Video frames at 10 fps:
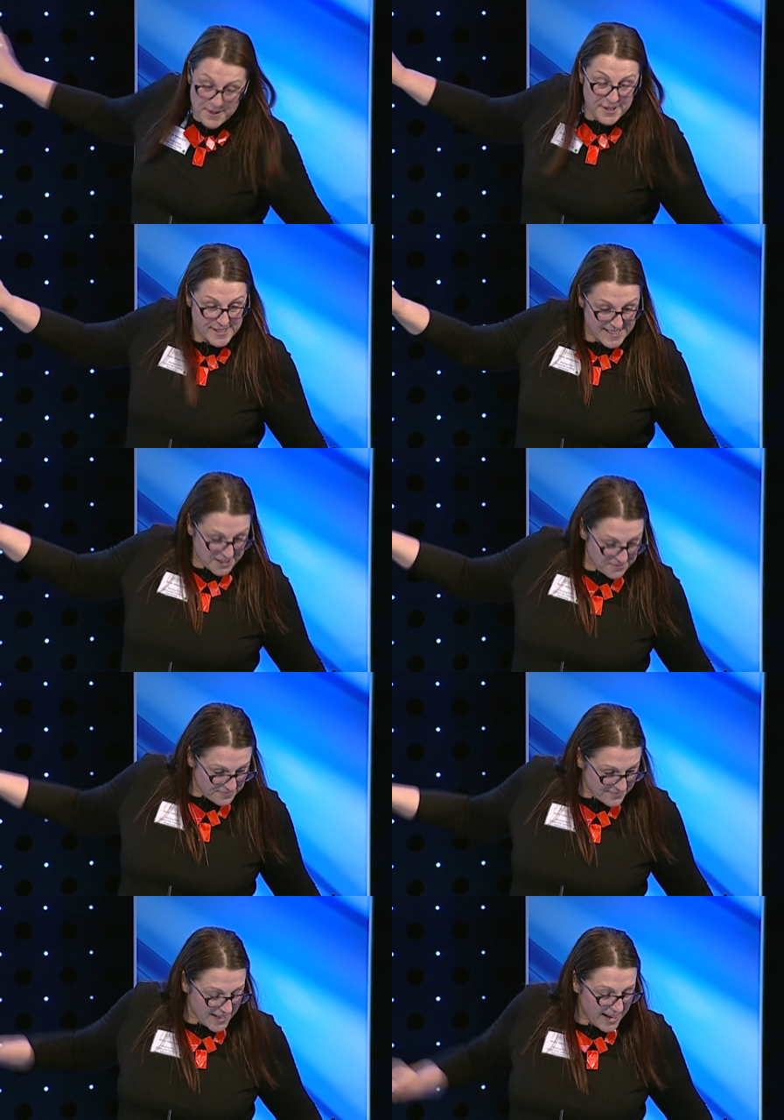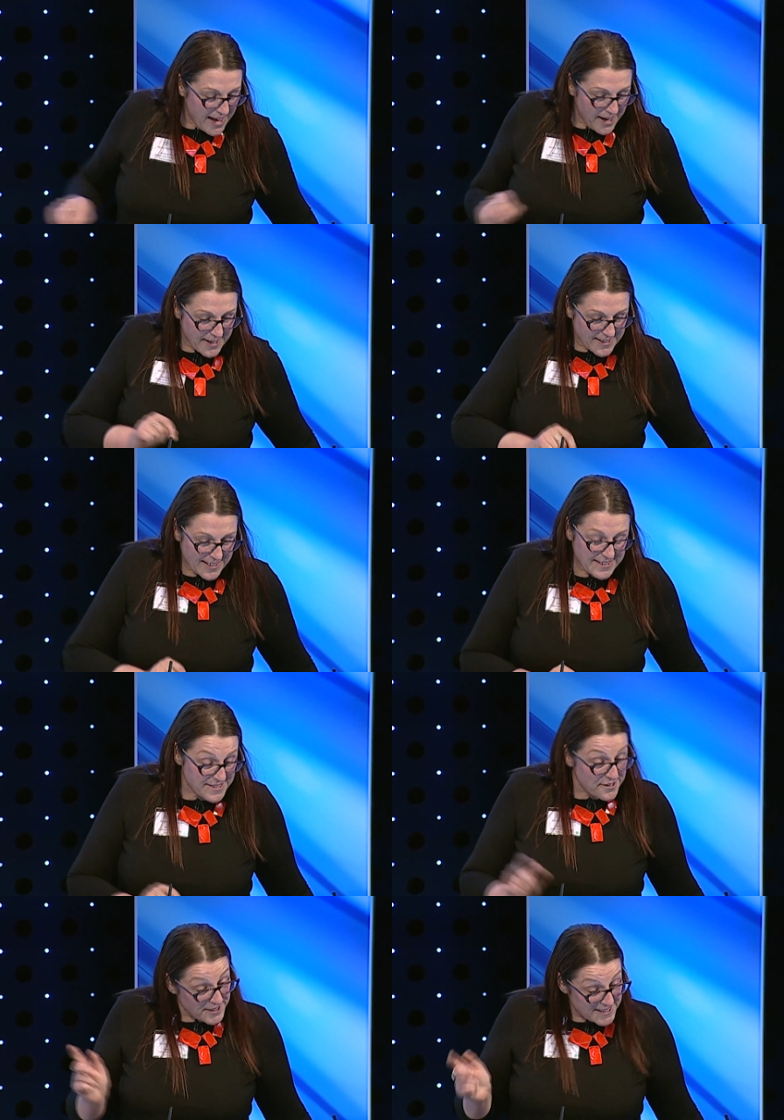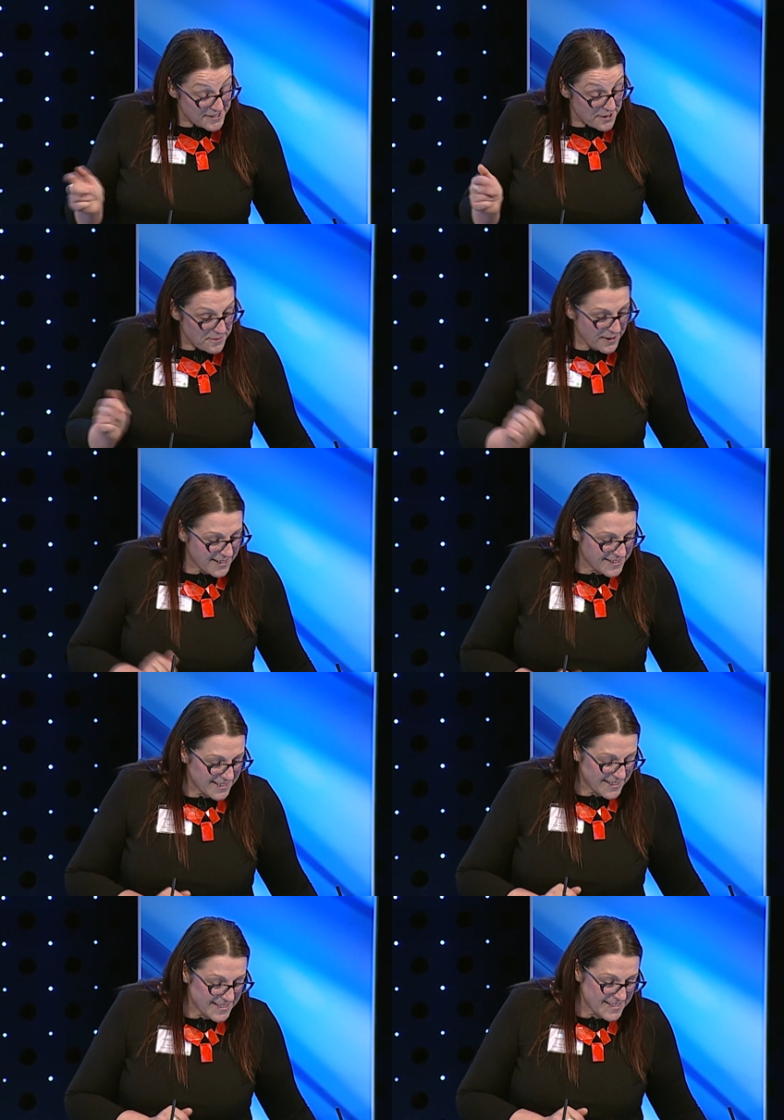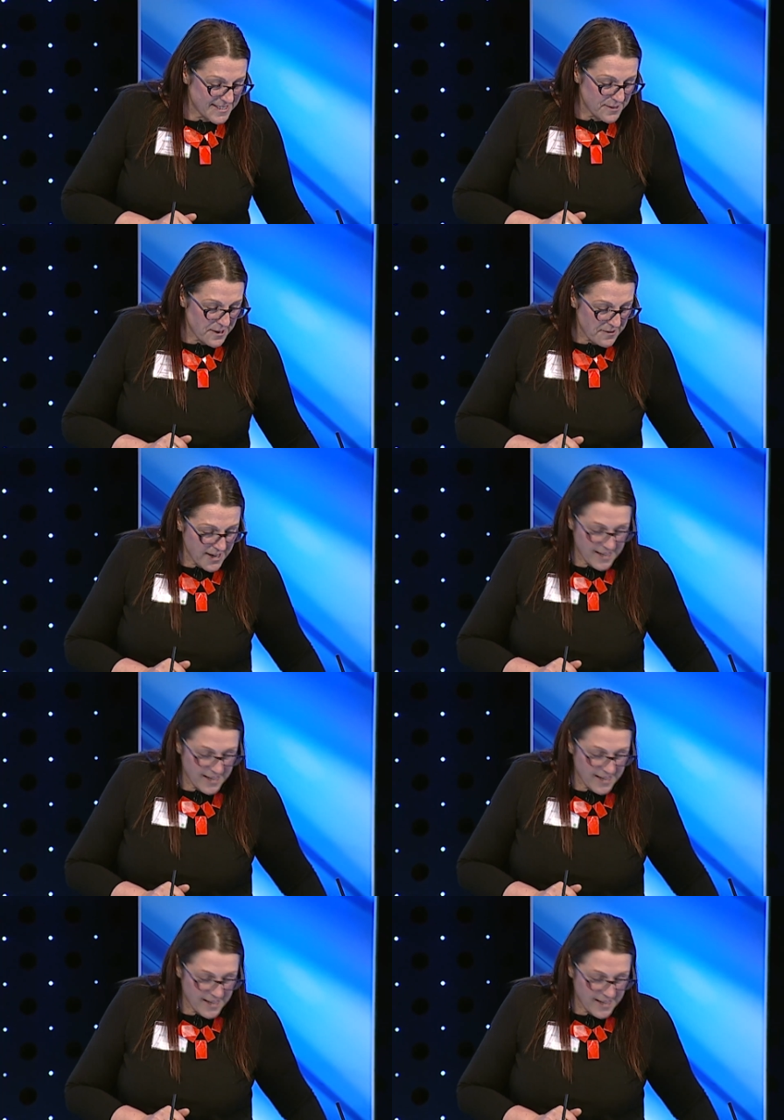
Mersey, and it's not near Stockport, actually. This is near where